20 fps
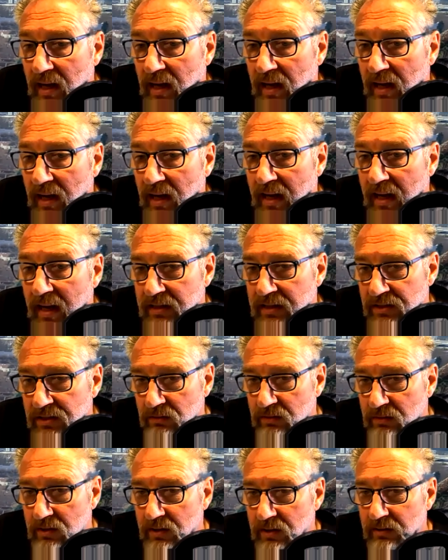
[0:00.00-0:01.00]

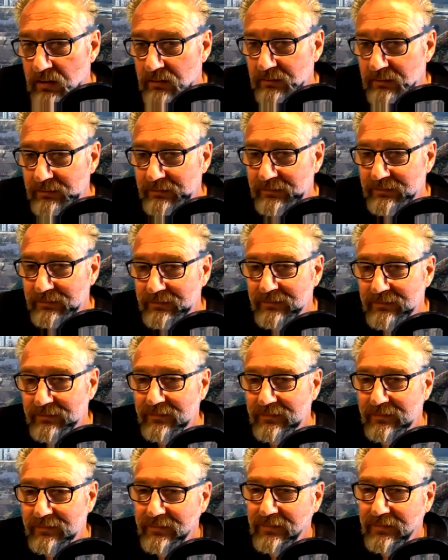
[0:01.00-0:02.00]
Hassleton.
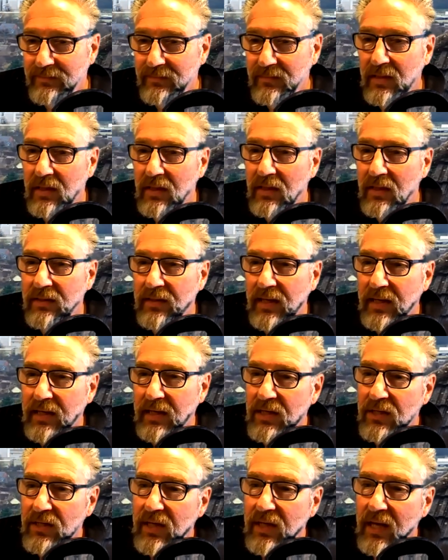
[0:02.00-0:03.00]
Thank
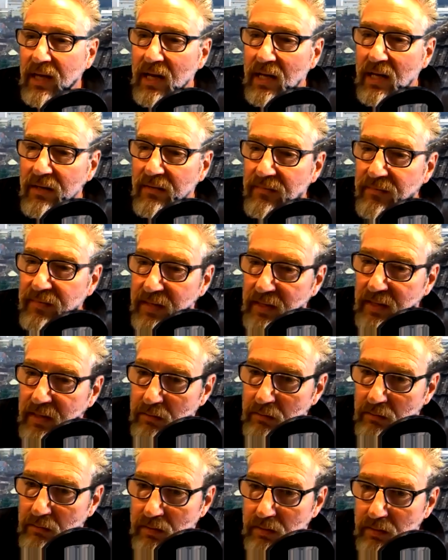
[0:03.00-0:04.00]
you to Eleanor
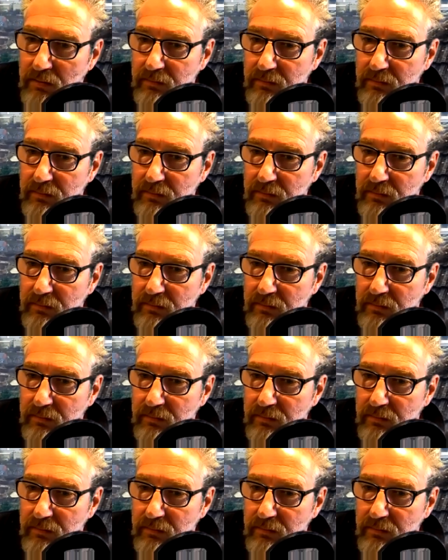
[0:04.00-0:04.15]
Field,